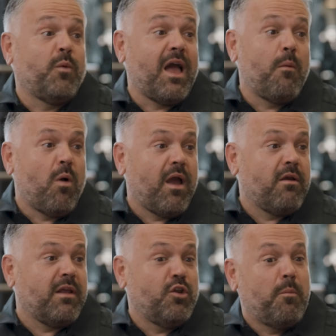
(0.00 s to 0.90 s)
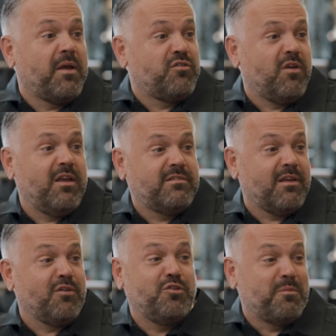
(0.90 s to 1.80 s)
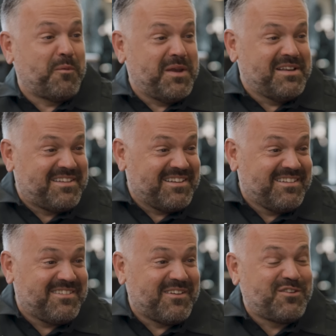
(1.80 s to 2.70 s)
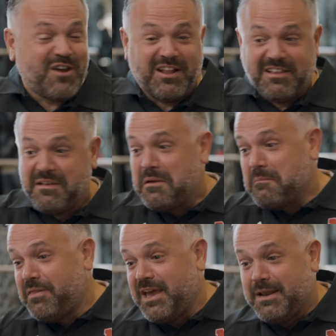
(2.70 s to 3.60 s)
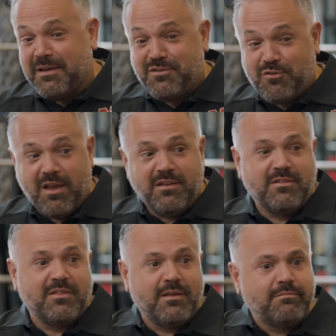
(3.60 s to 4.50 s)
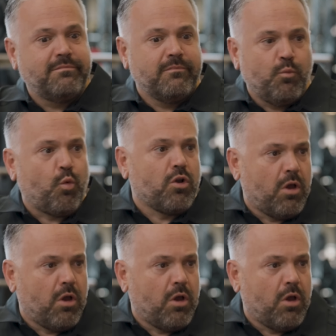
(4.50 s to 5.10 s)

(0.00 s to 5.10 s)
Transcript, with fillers: way I'm wired. I know my strengths. I also know my weaknesses. So I try to play to my strengths and then work